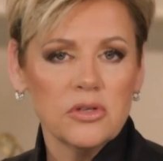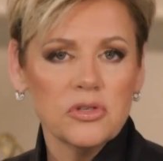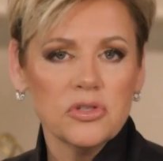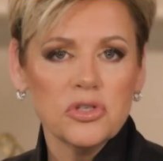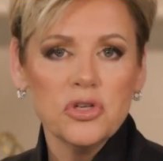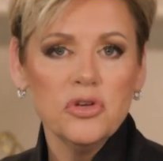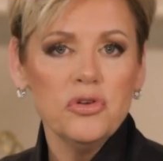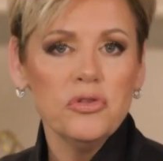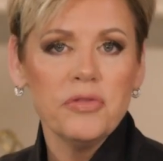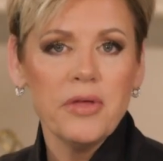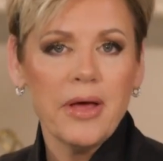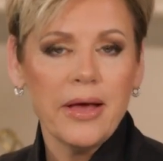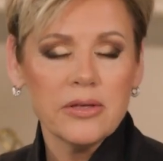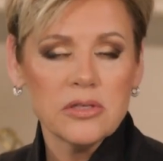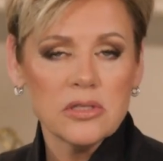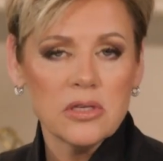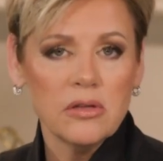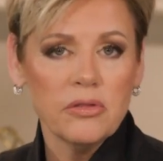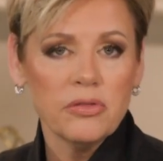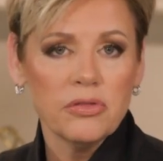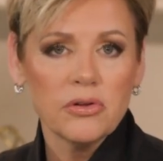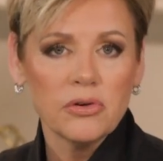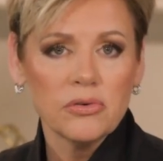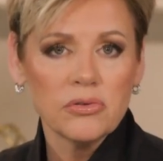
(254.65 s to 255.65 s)
in
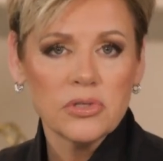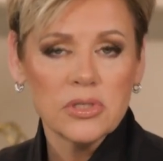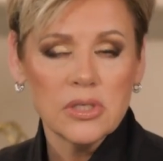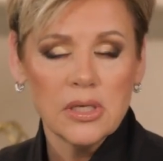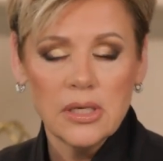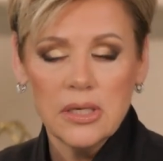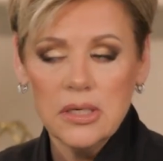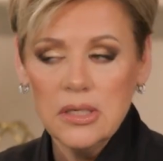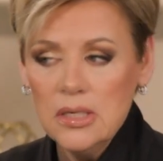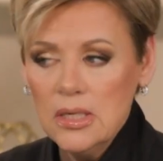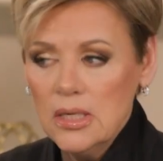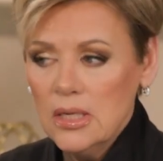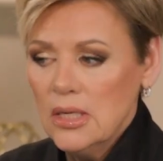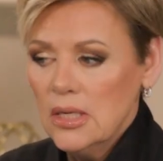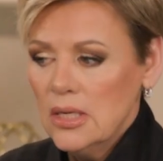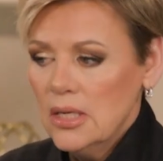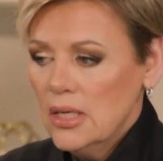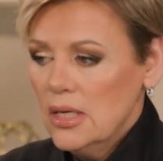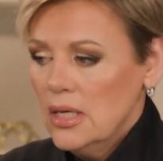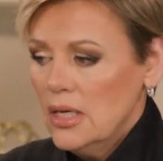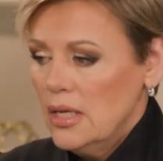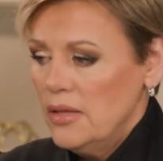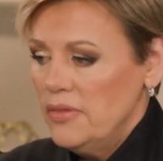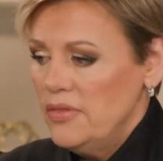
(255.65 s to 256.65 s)
2013
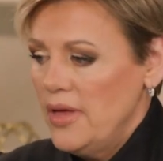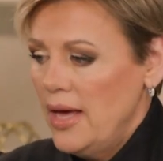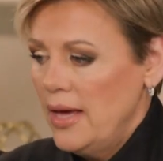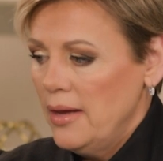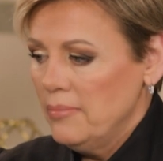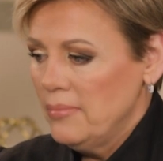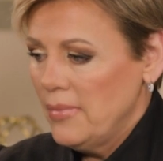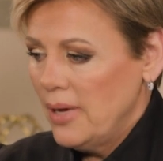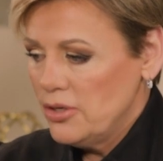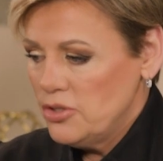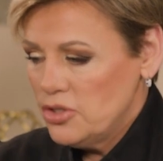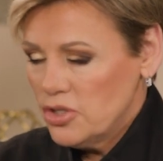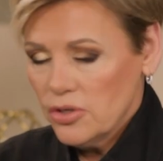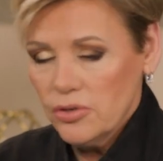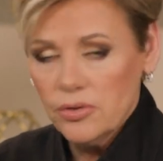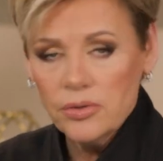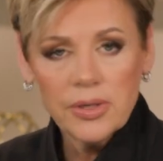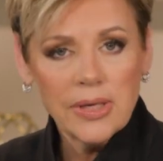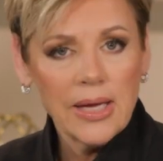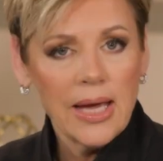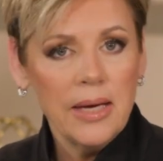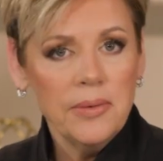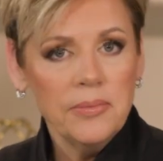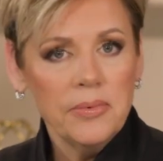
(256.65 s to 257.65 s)
that my
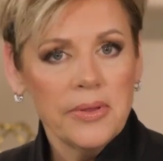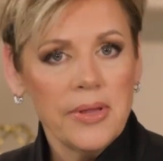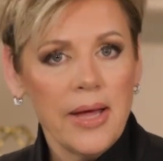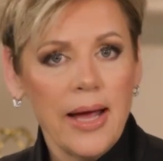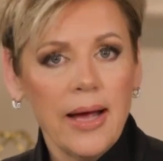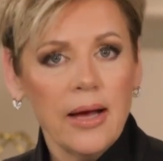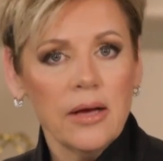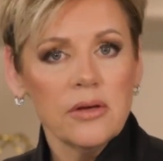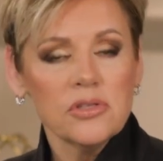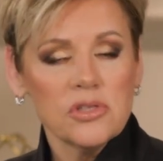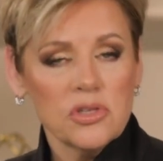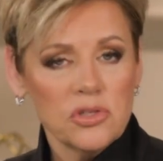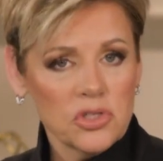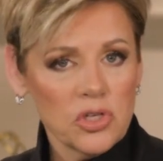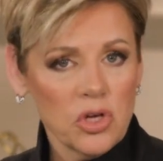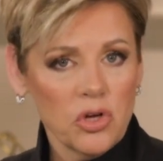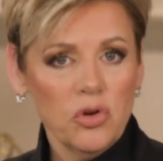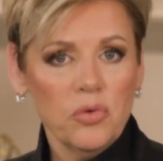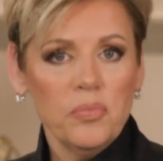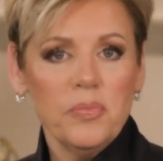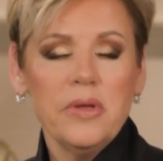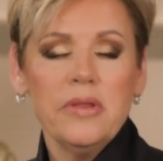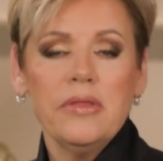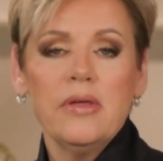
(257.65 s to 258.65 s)
children came to the house and
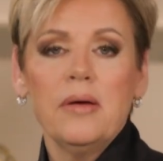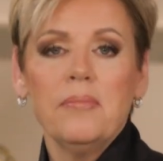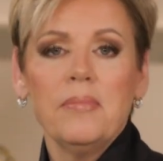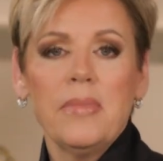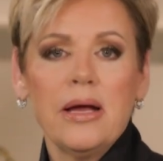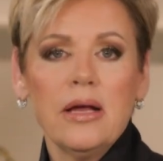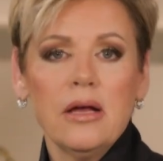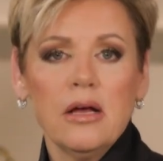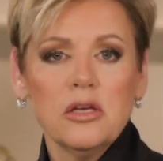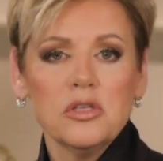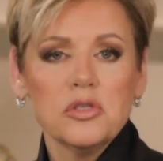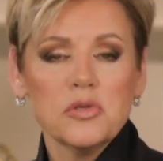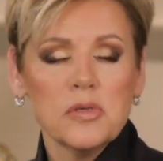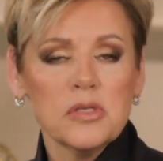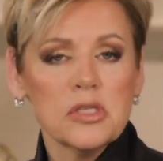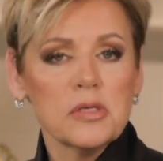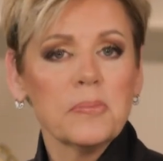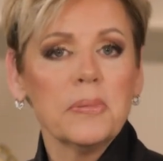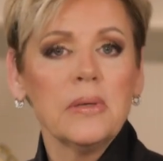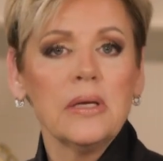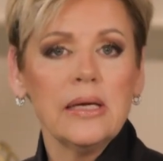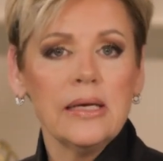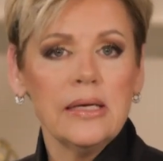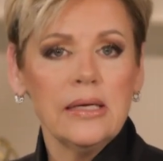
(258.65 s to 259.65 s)
told me that my husband's
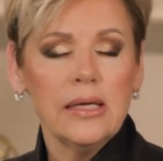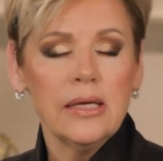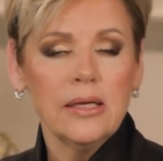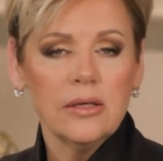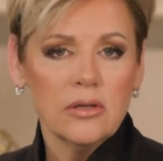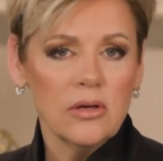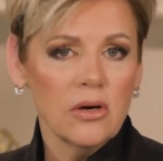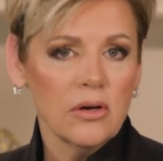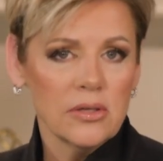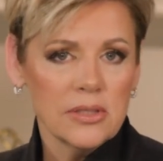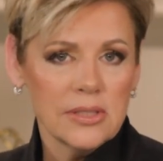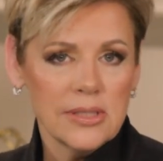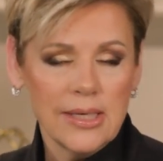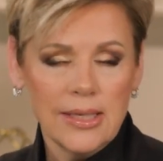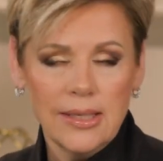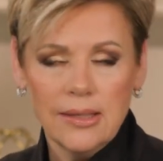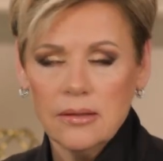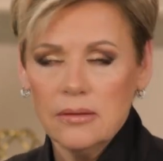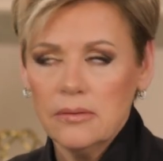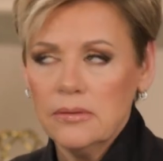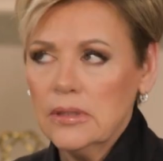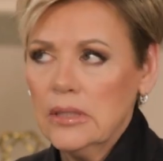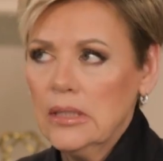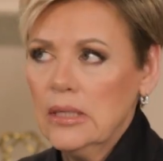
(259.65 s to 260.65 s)
plane had gone
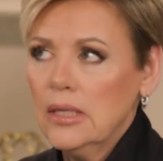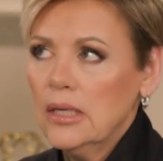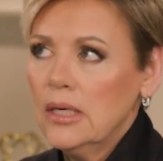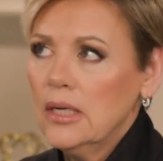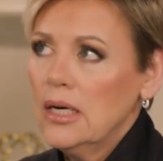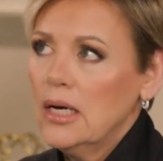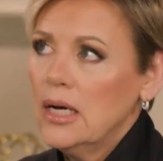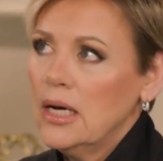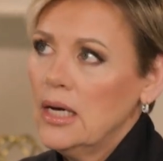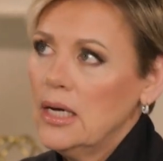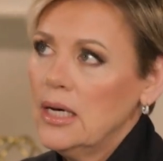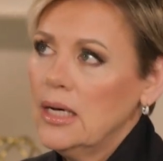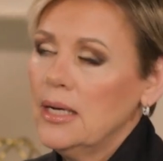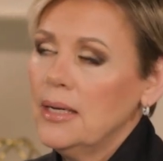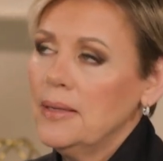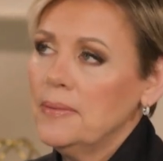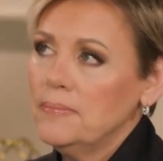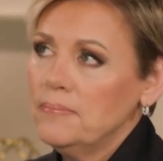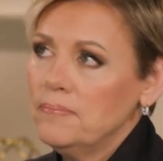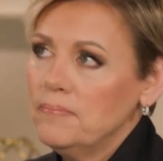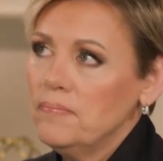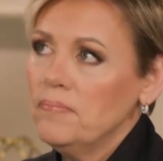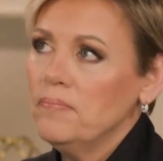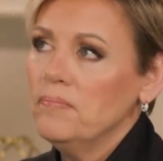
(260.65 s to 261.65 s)
down.
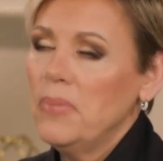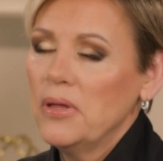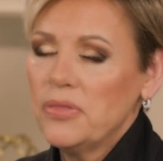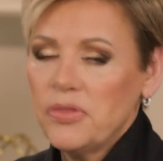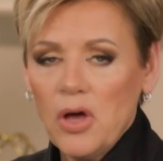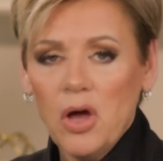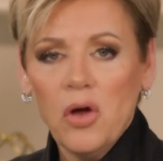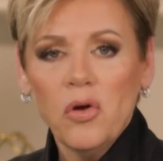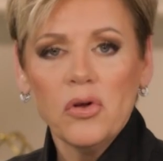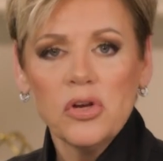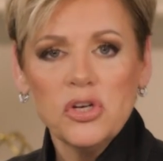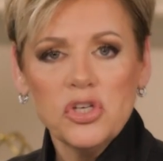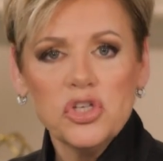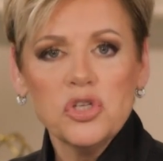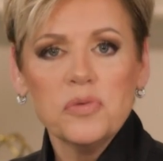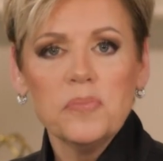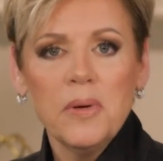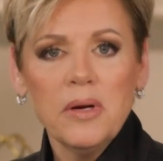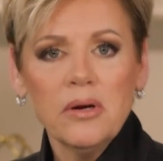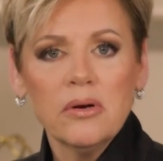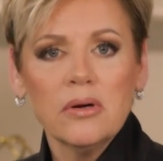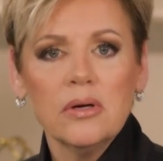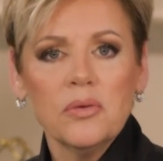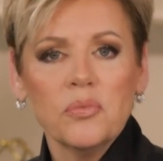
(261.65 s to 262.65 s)
Um, but the Holy
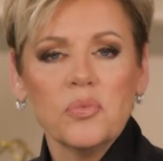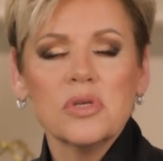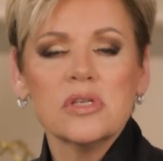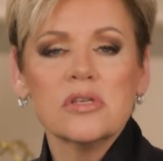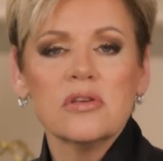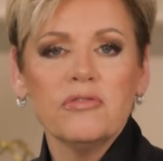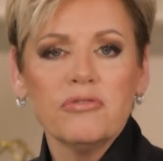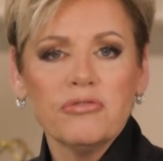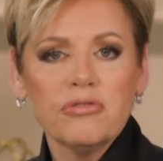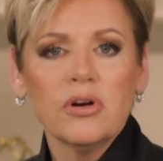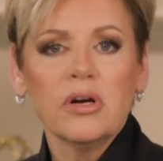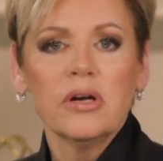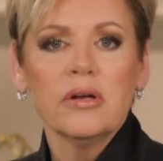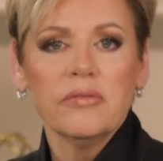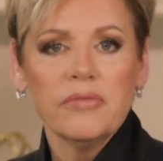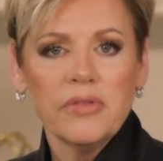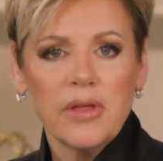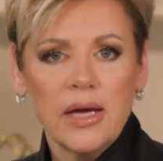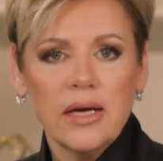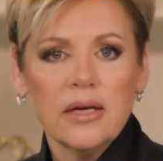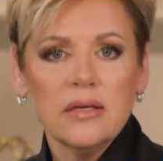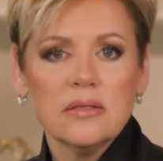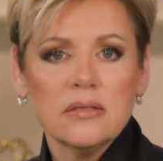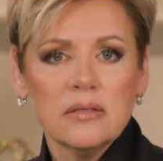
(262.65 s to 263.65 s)
Spirit was in front of
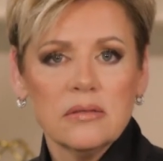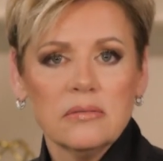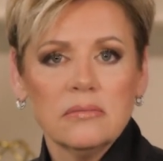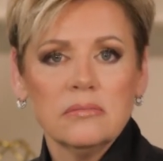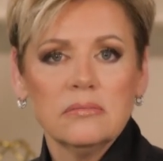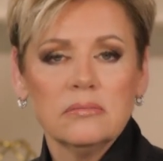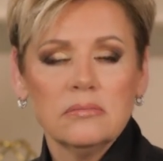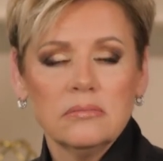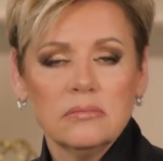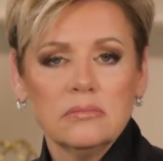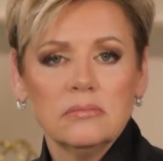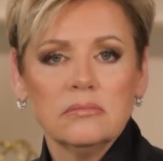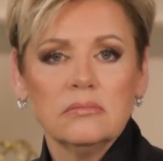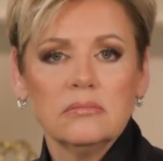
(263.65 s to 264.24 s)
that. Yeah.